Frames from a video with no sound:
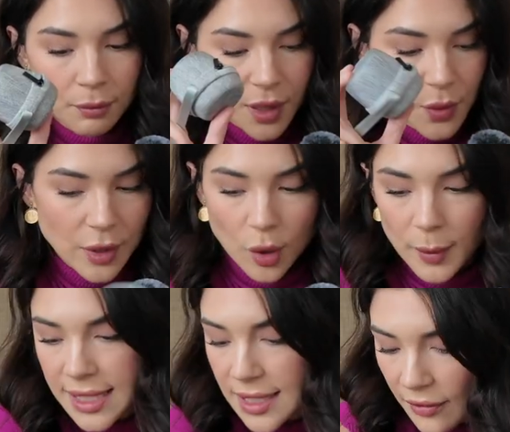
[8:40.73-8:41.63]
between all
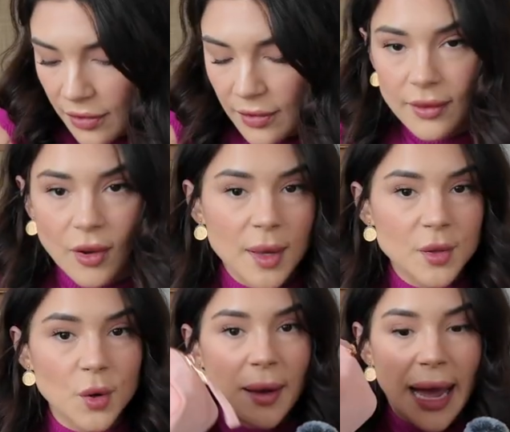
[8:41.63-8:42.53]
my stuff, all my
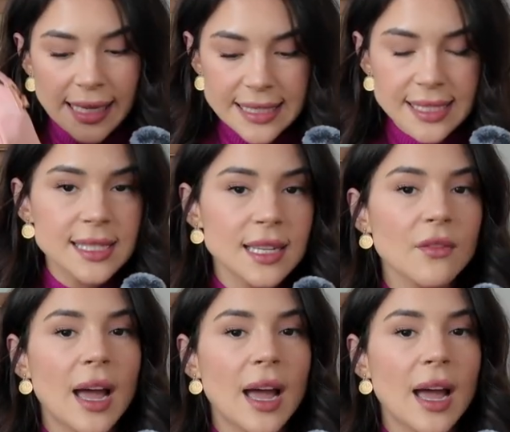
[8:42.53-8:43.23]
little baggies and stuff,